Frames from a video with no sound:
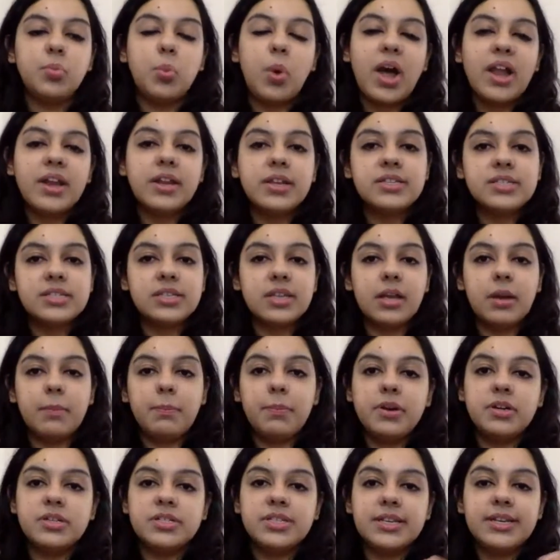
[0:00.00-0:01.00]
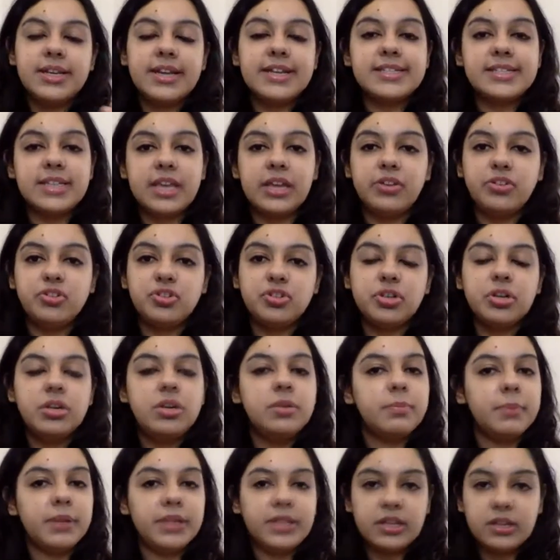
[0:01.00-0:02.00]
One is a person gets injured
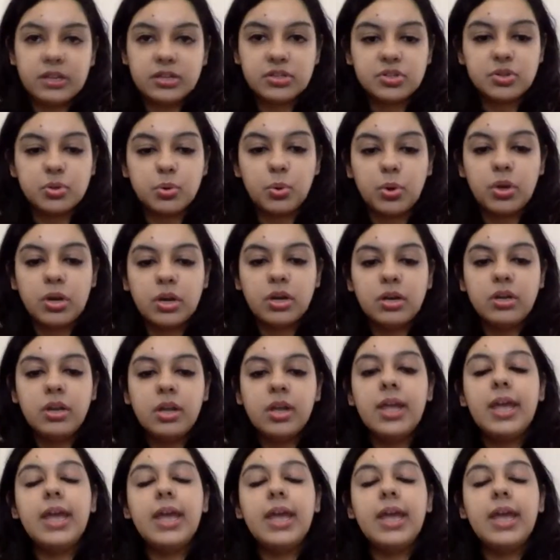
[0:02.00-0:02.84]
but there is no hurt.